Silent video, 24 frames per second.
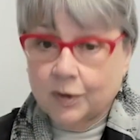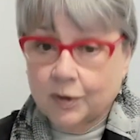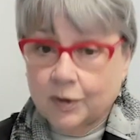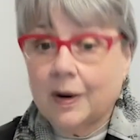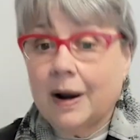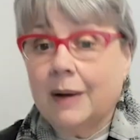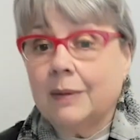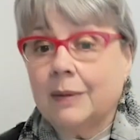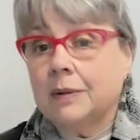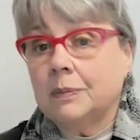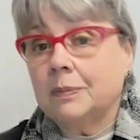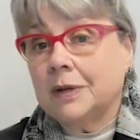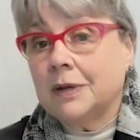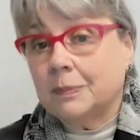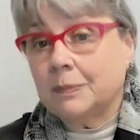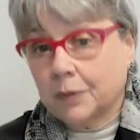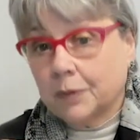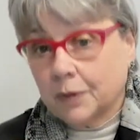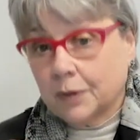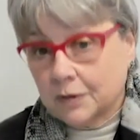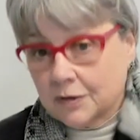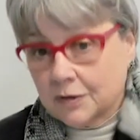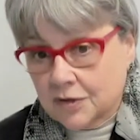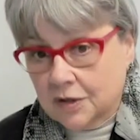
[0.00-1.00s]
or I would be
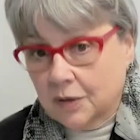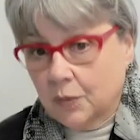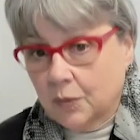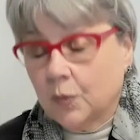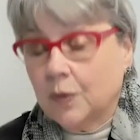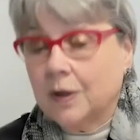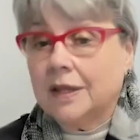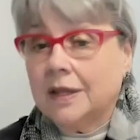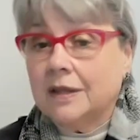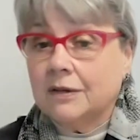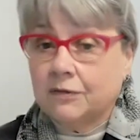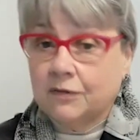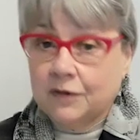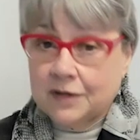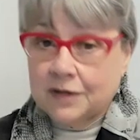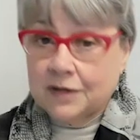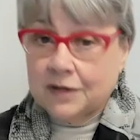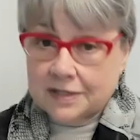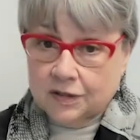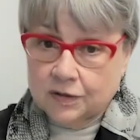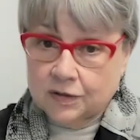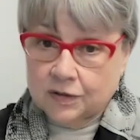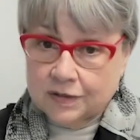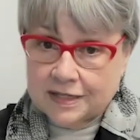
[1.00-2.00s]
person with a
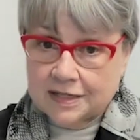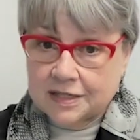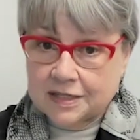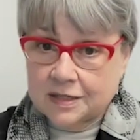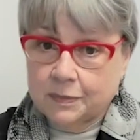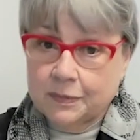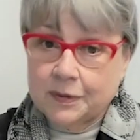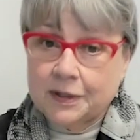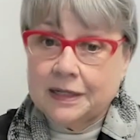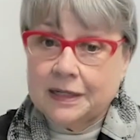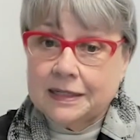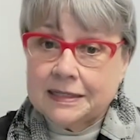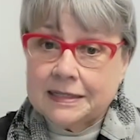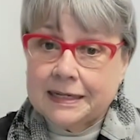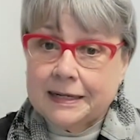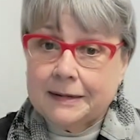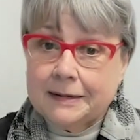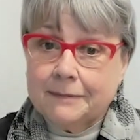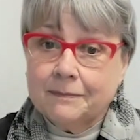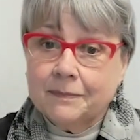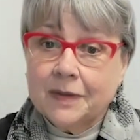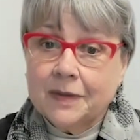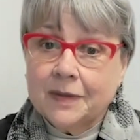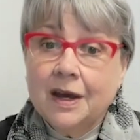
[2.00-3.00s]
physical disability.